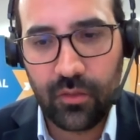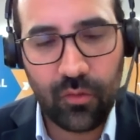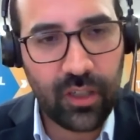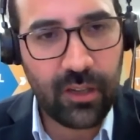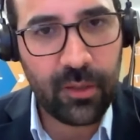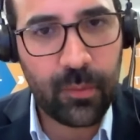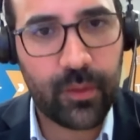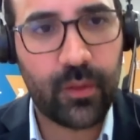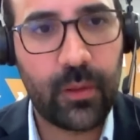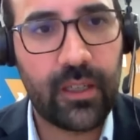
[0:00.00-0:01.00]
Do you have any
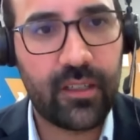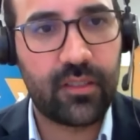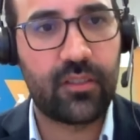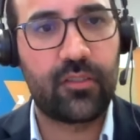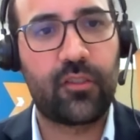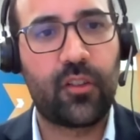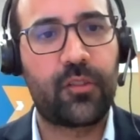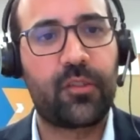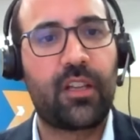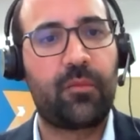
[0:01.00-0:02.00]
particular
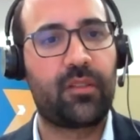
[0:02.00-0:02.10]
thoughts on that